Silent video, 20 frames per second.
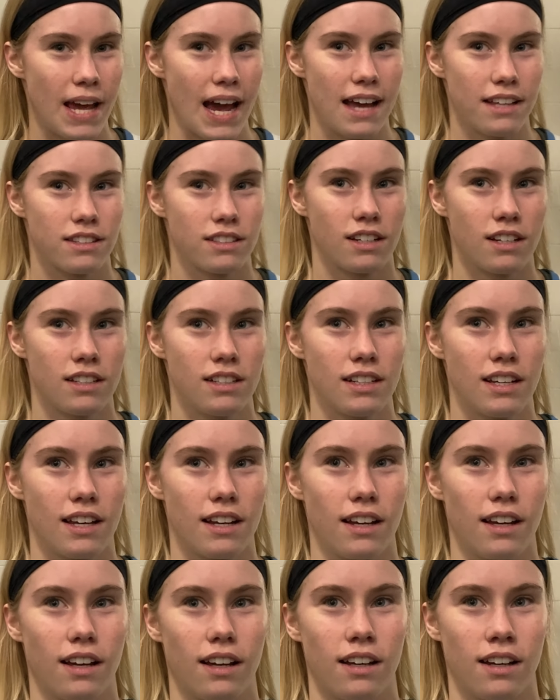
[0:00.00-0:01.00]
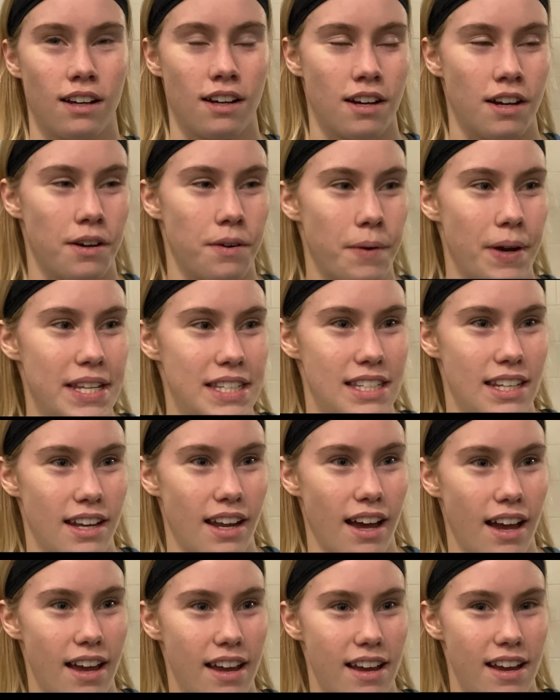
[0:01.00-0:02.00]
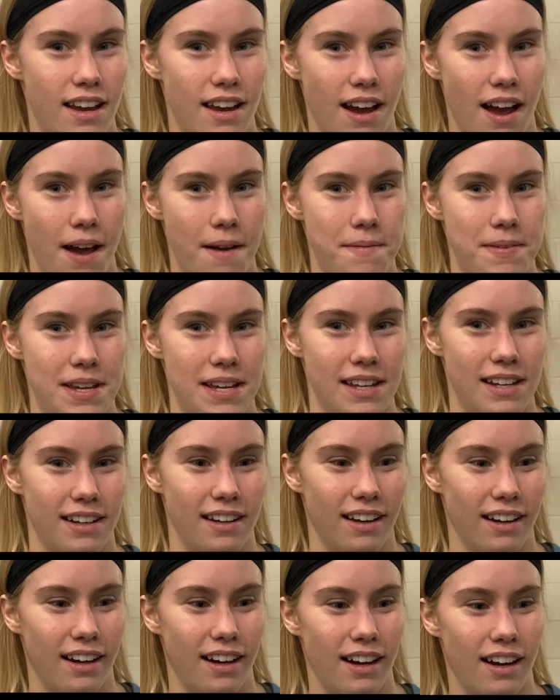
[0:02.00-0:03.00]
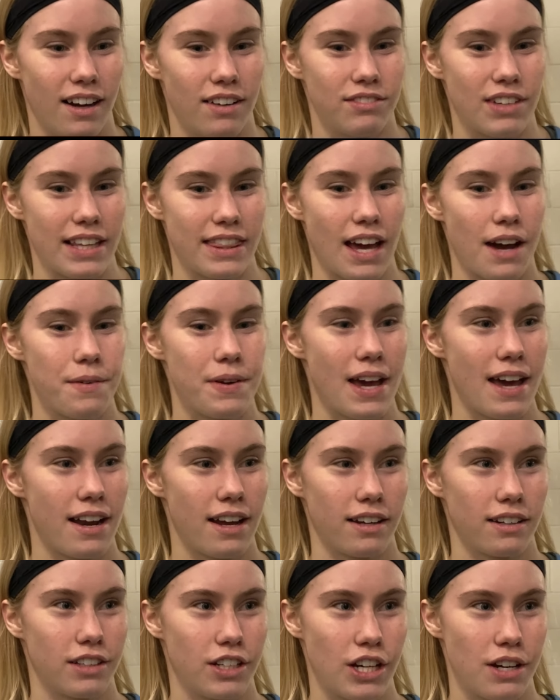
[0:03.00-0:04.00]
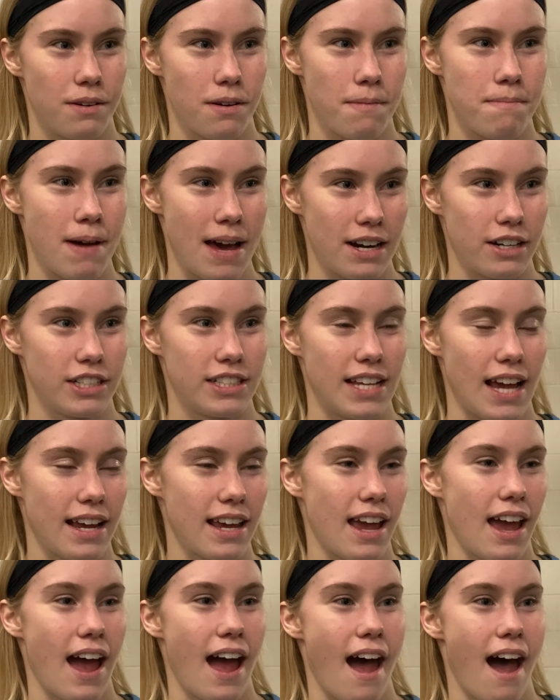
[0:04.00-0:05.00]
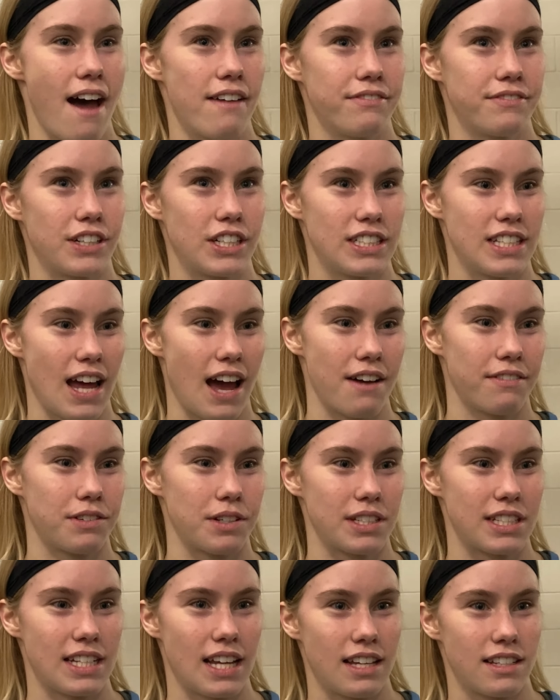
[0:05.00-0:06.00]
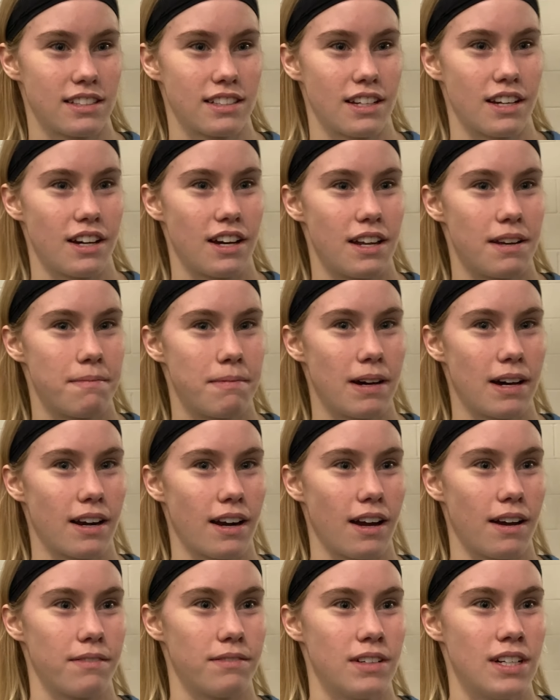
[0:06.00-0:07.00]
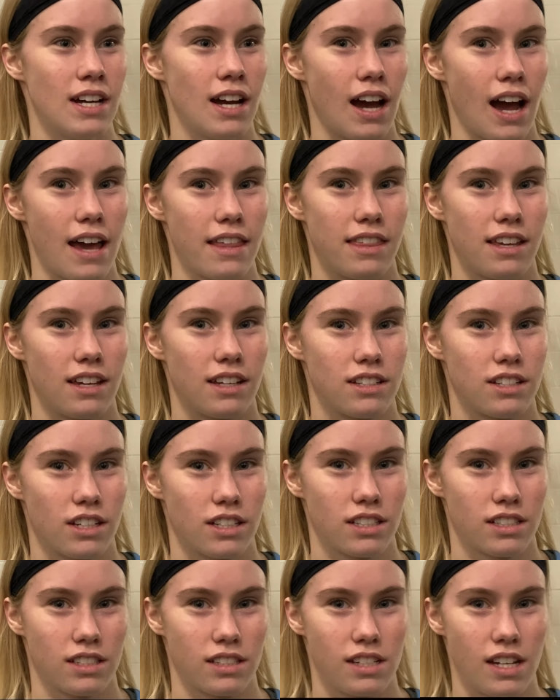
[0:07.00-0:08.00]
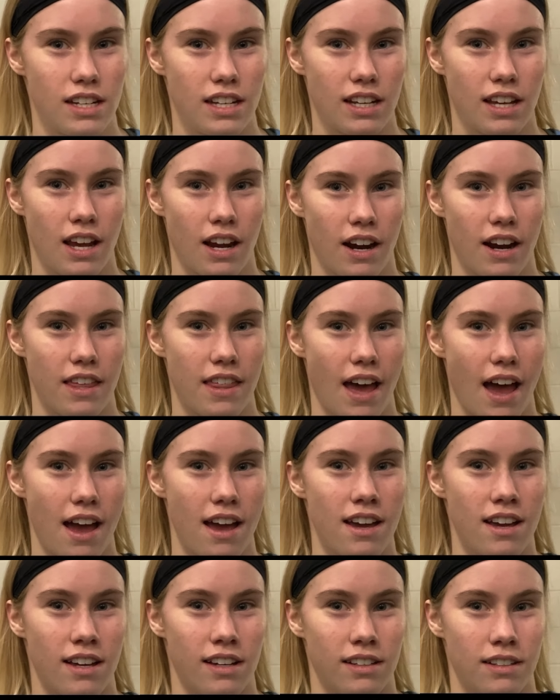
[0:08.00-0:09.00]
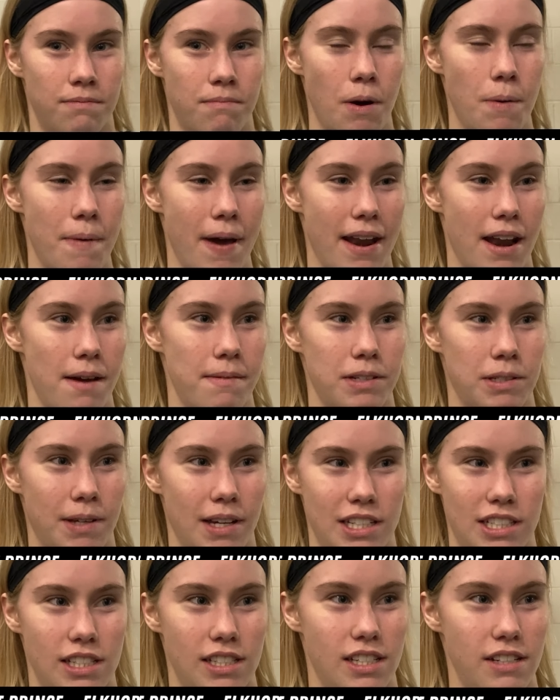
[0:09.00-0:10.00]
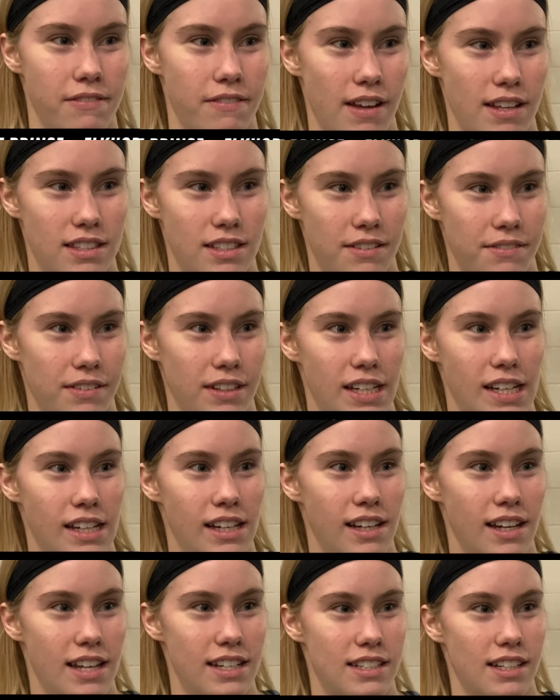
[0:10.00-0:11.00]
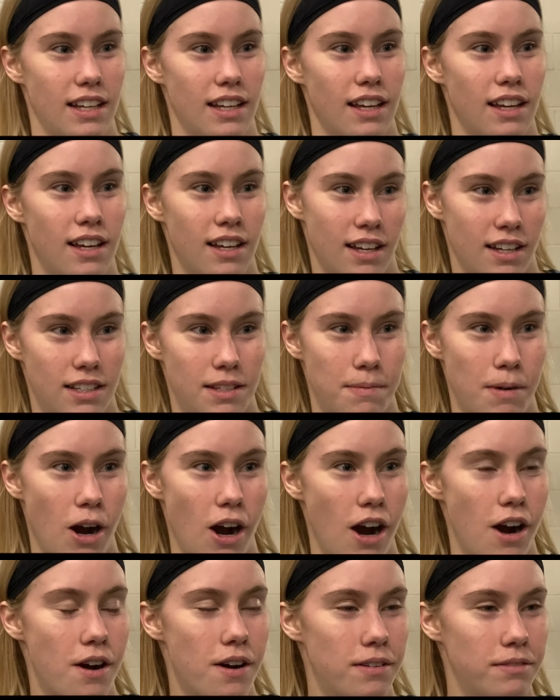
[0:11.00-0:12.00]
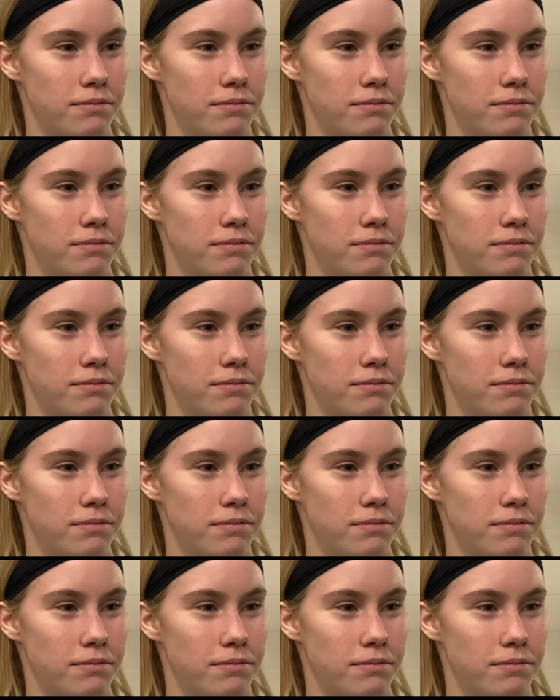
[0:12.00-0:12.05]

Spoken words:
Yeah, it's good to get a win tonight. I mean, I thought we had a better second half. First half wasn't as good, but I think just need to carry that momentum, especially defensively, into tomorrow.